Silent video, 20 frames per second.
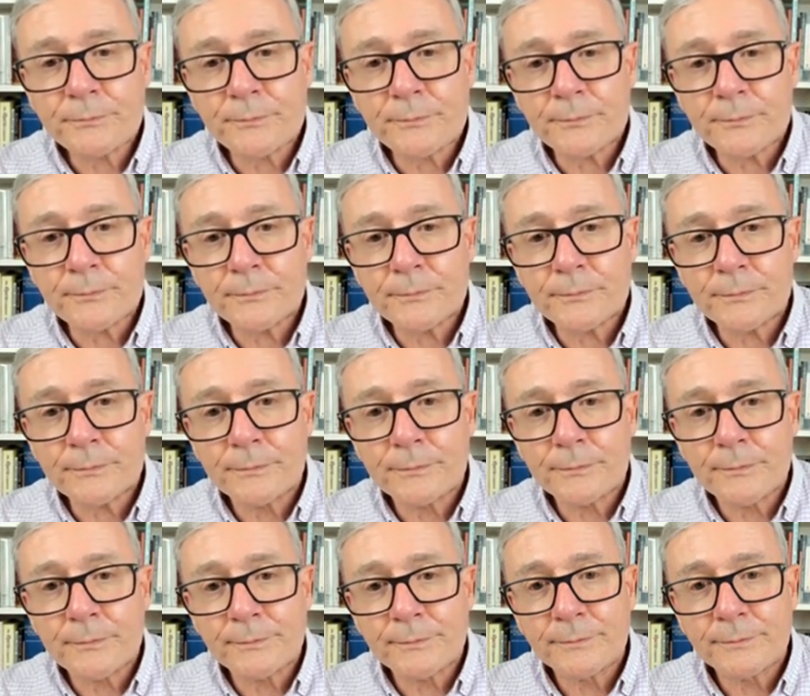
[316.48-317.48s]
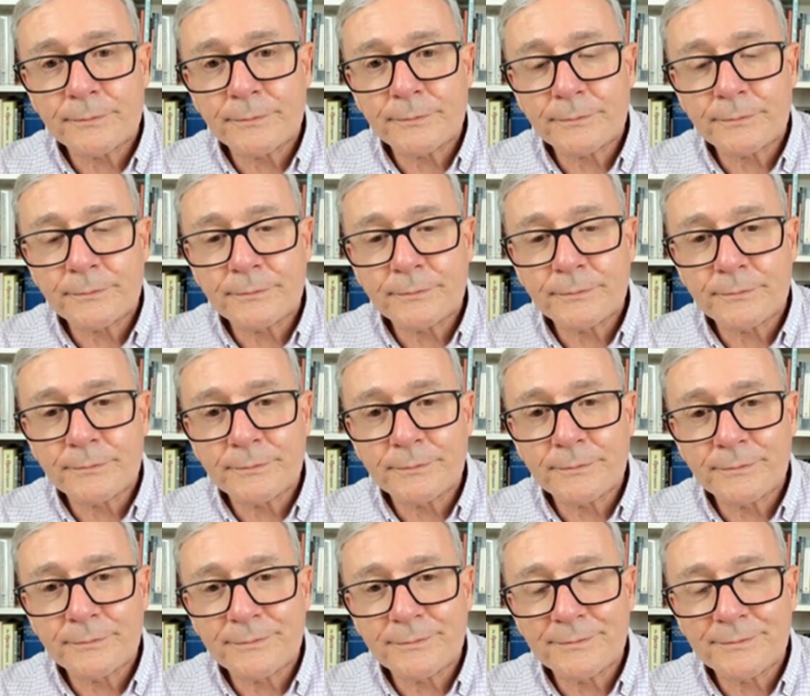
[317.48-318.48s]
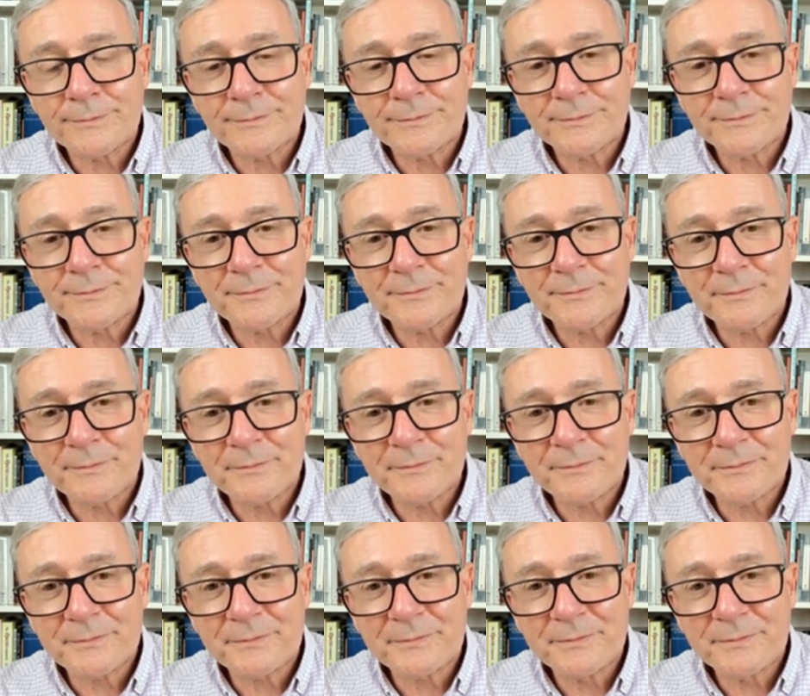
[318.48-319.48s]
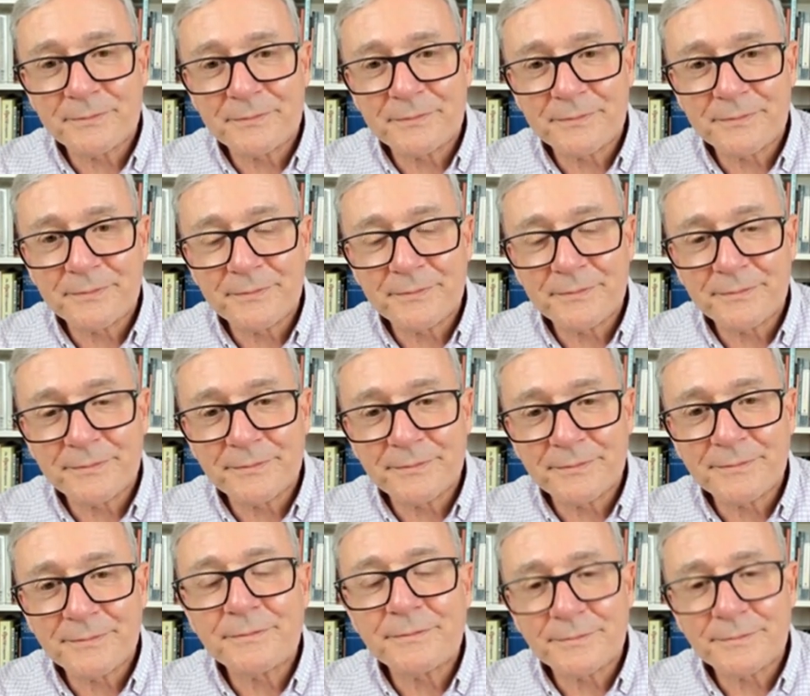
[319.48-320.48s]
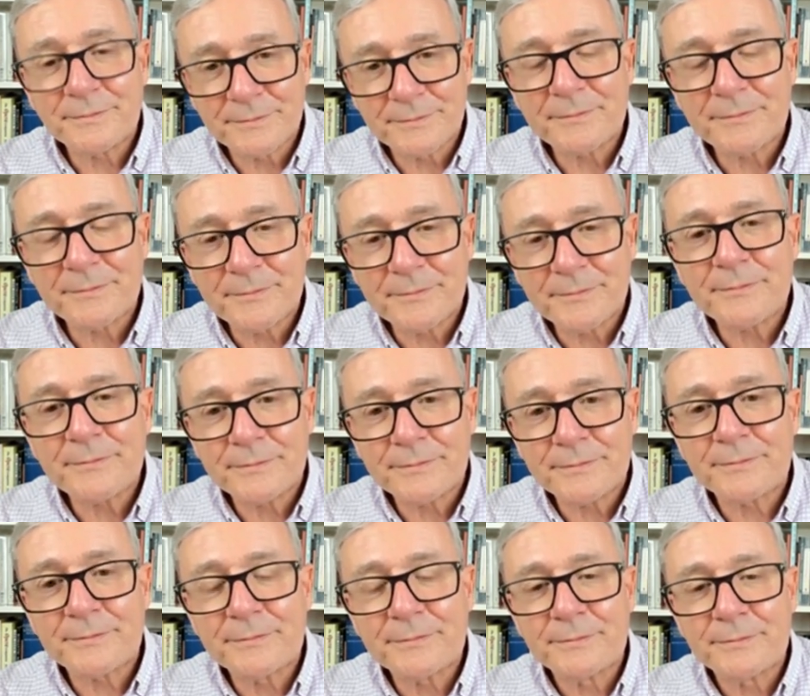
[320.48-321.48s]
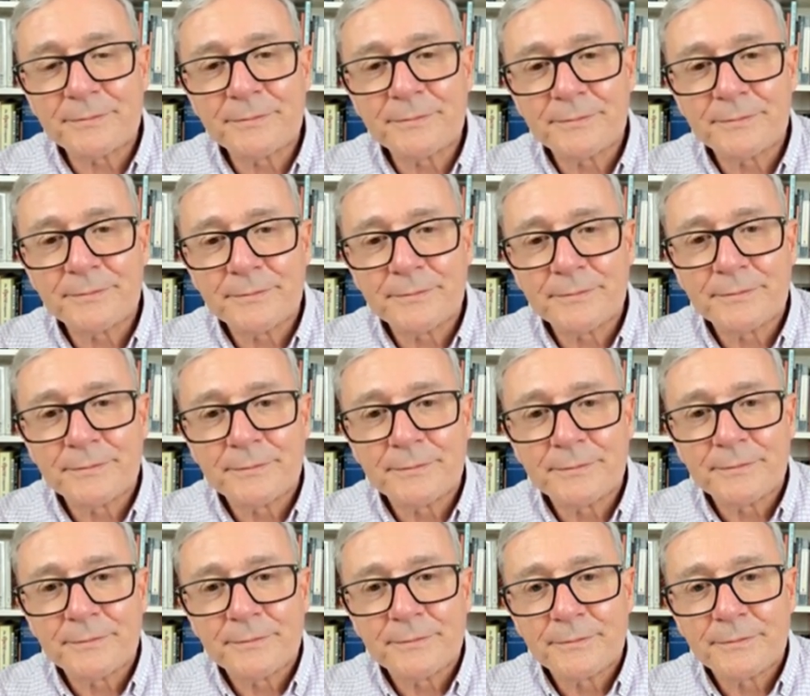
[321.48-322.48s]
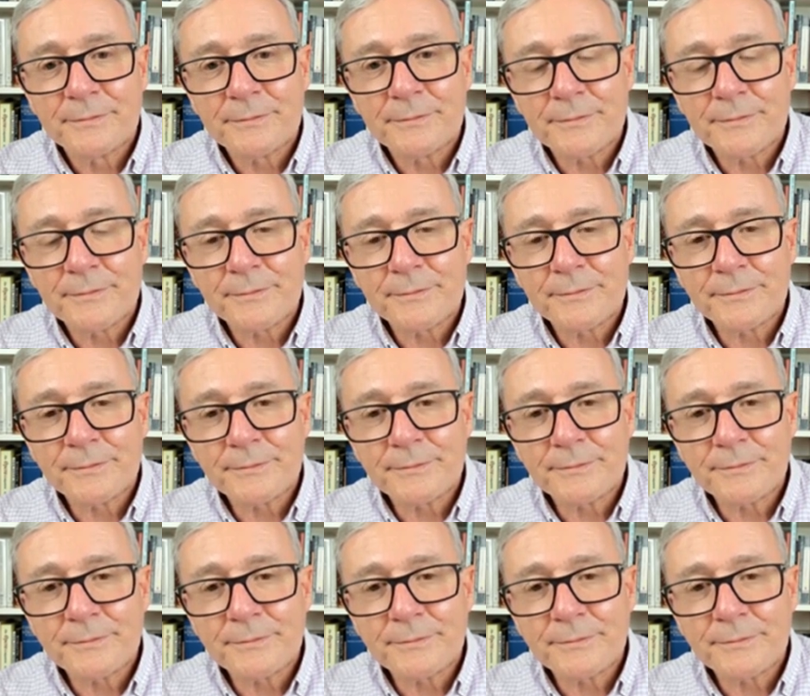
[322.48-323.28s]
[no speech]